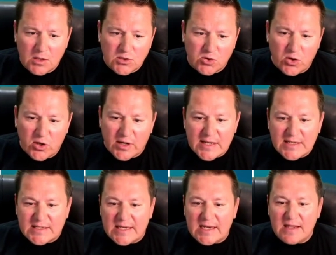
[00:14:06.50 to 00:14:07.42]
So you
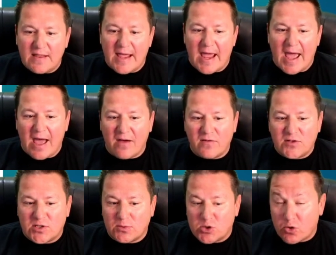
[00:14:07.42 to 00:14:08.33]
can see they
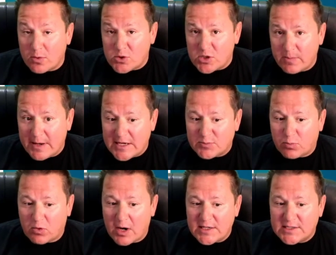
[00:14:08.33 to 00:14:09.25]
have subscription-based
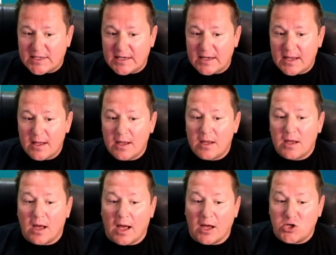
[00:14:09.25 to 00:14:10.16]
pricing,
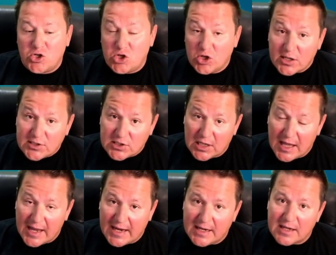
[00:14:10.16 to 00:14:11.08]
just
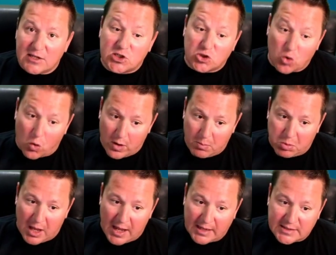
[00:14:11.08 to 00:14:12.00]
like
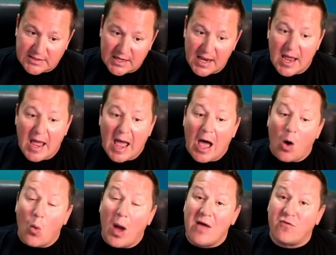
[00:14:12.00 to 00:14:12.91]
Storyblocks.
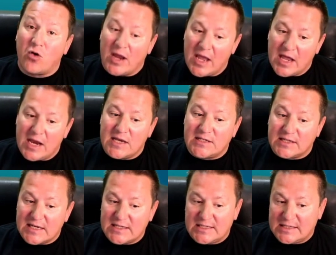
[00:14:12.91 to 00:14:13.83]
However, it is
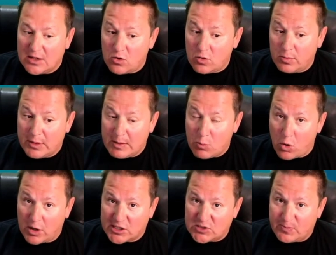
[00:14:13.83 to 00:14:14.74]
considerably
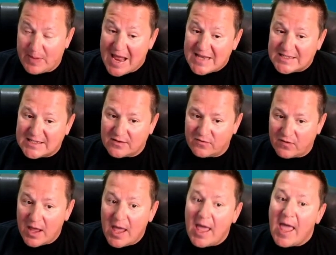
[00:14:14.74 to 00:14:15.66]
more expensive,
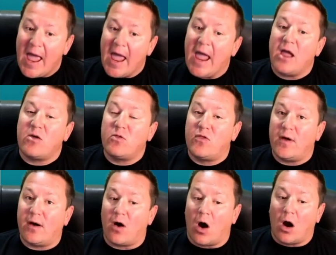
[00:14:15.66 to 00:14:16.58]
and
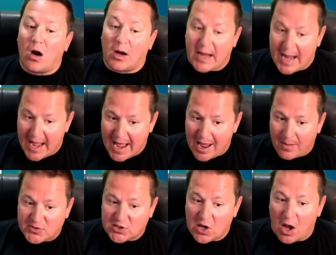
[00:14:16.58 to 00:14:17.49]
there are
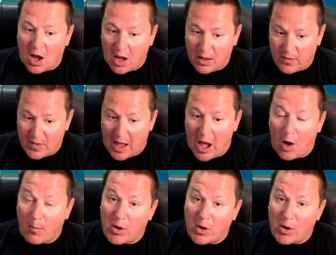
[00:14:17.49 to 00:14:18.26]
caps on how